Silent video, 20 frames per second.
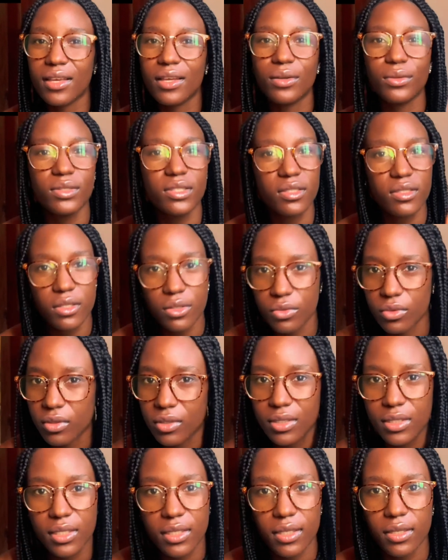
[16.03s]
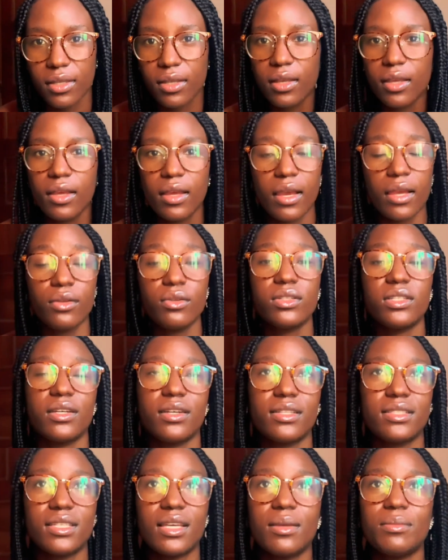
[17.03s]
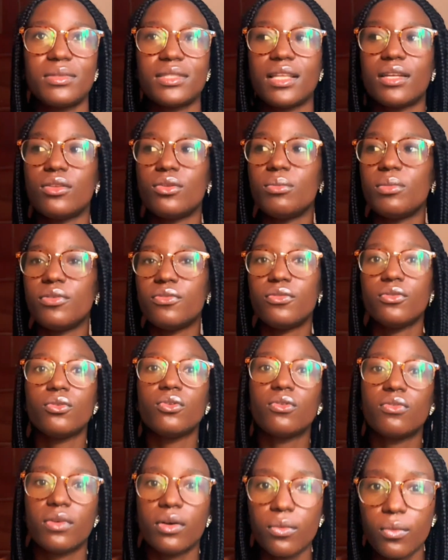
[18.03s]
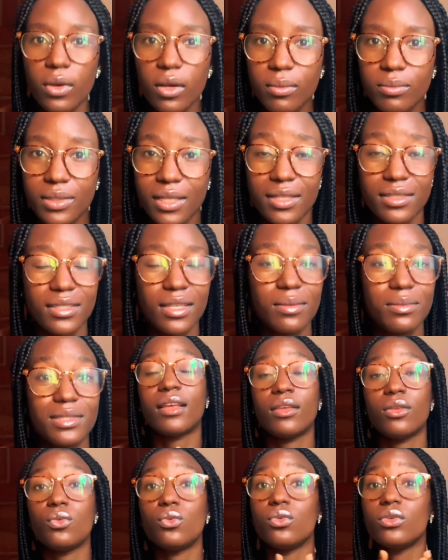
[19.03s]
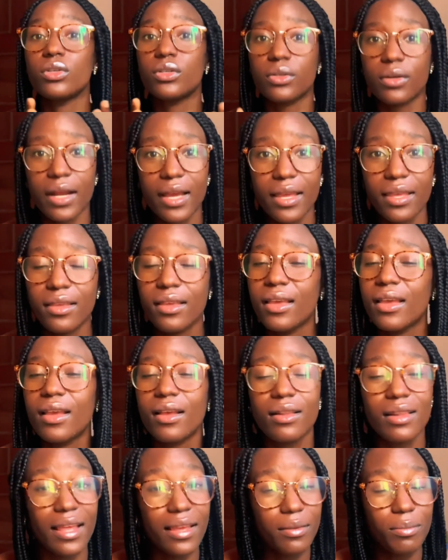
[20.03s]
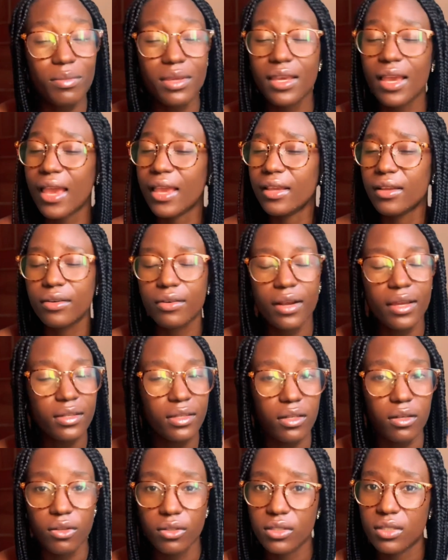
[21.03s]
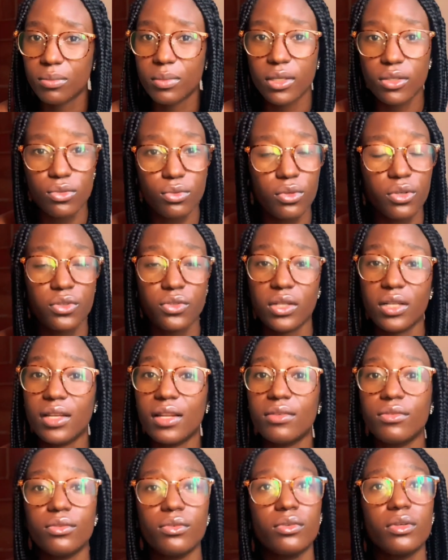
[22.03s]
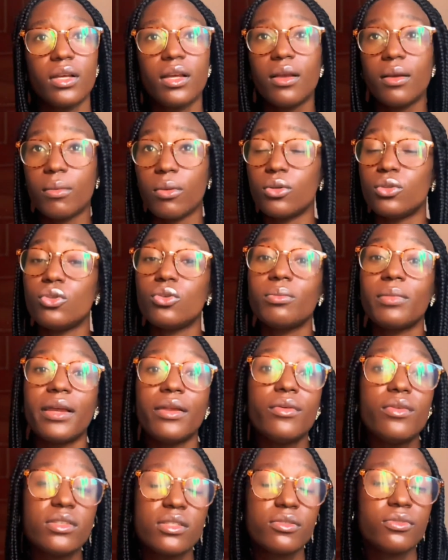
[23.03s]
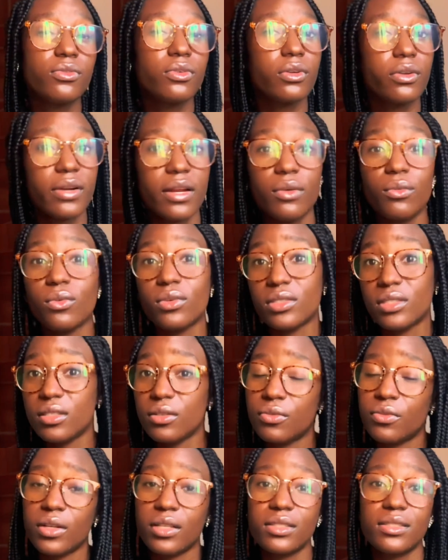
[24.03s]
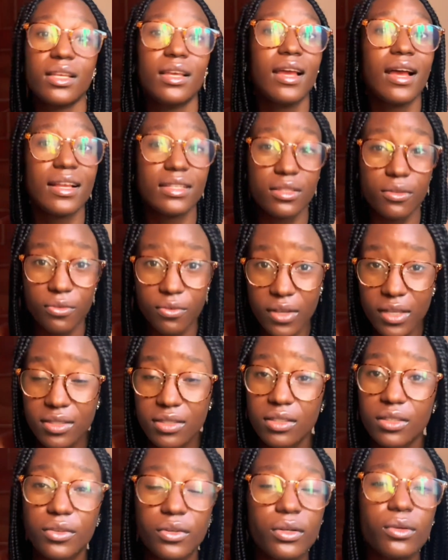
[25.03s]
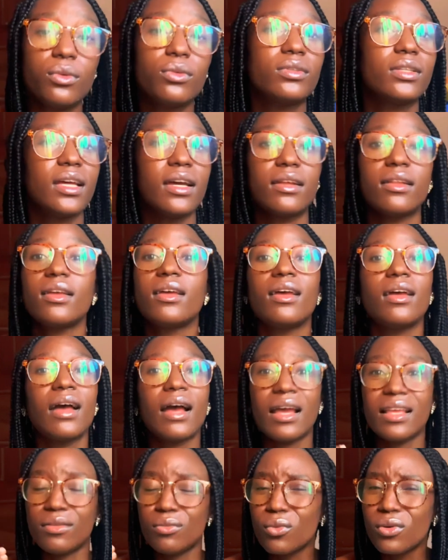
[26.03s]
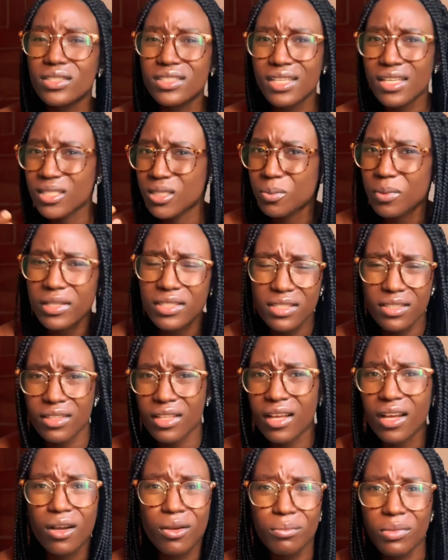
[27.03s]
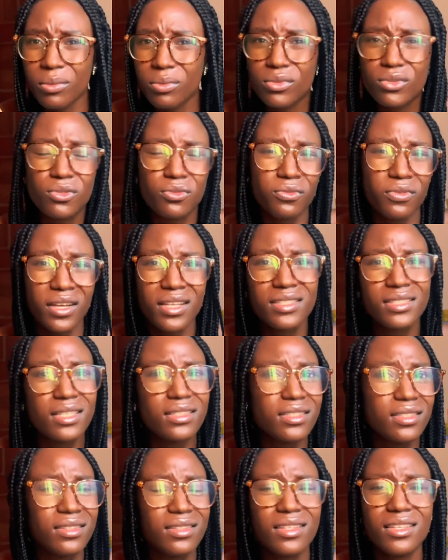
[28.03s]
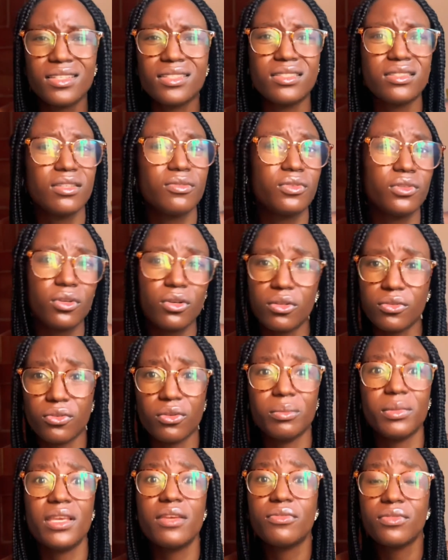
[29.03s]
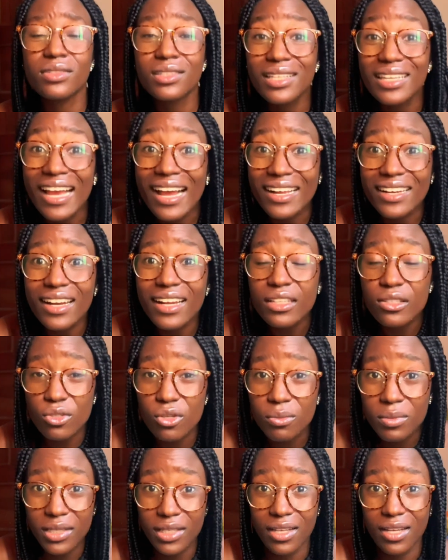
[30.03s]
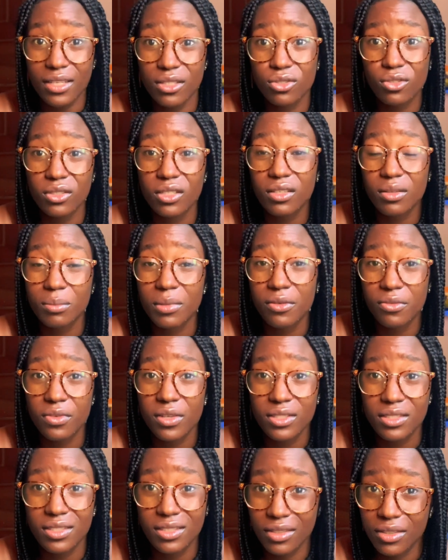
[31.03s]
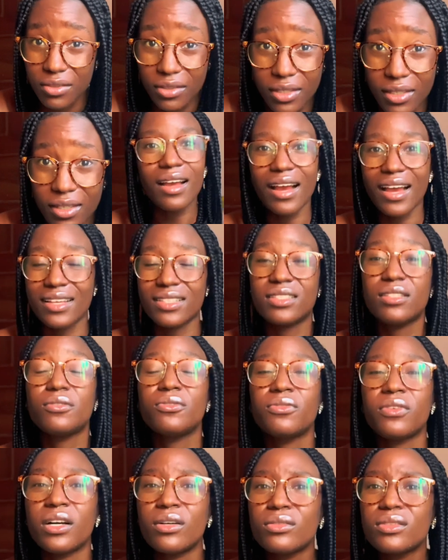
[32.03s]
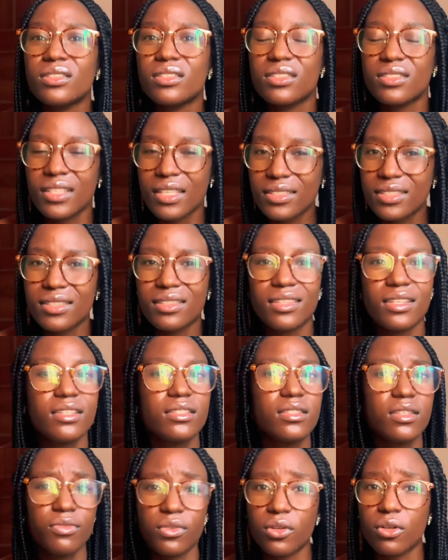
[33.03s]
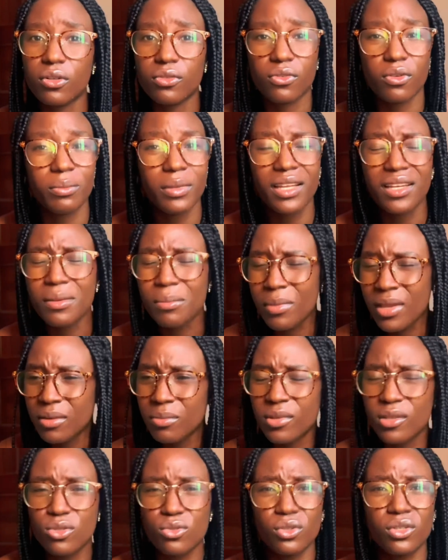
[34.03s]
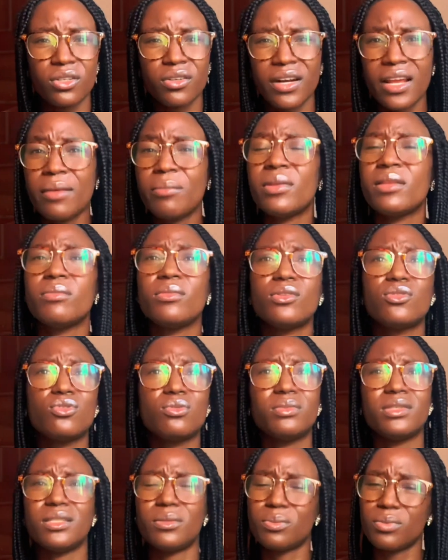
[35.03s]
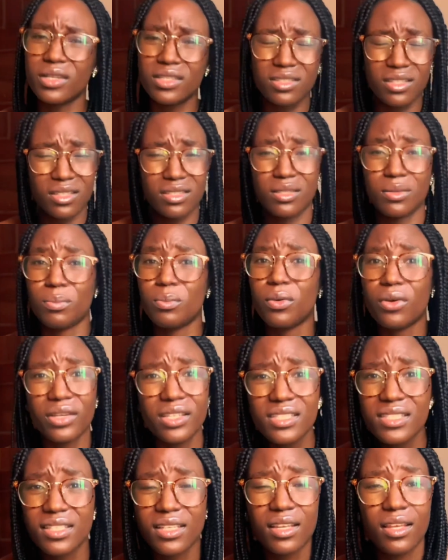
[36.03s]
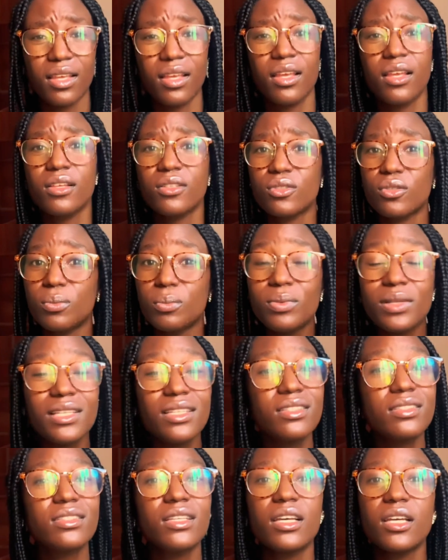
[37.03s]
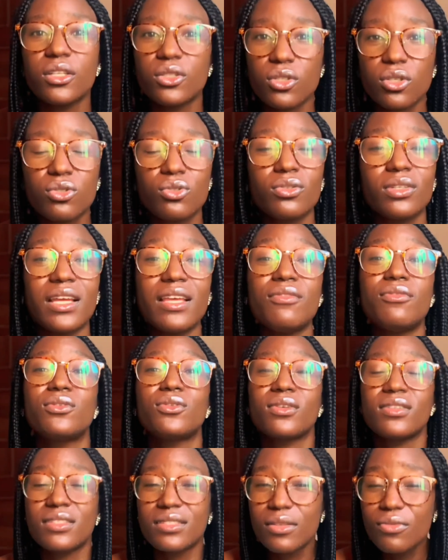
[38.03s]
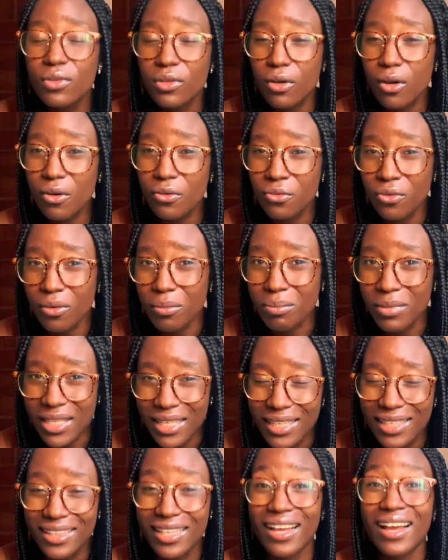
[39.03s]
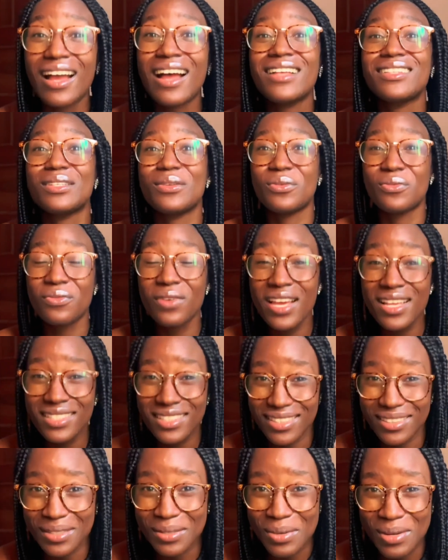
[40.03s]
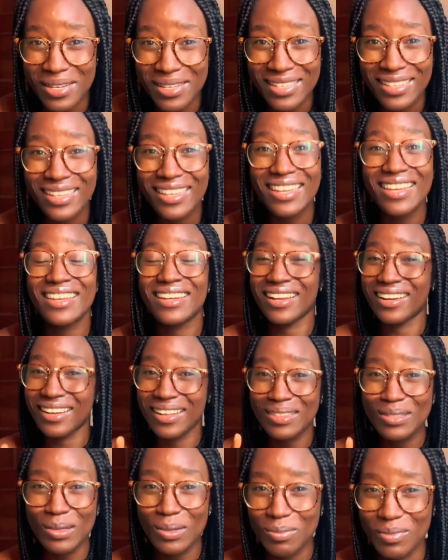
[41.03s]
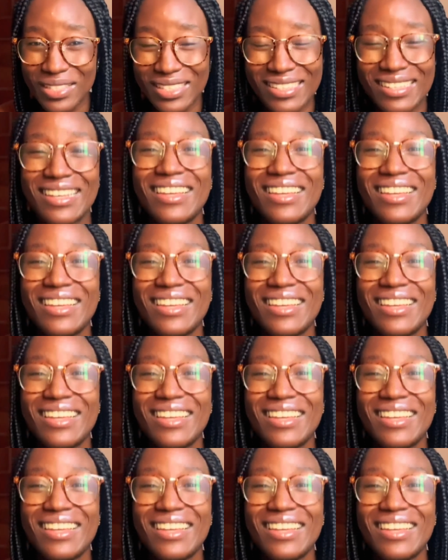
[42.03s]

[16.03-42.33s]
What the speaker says: health seriously. I know there are times that you may feel overwhelmed. There are times that you will cry. Like me, I cried a lot in my 200 level. Although my reason for crying was different, as a first degree holder, I wasn't expecting that I'll be able to find certain things difficult for me. Even the anatomy that I studied in my first degree, I still found certain things difficult for me, and it made me to cry, made me to be depressed at a point. So please just know that if it was difficult for me that has a first degree in anatomy,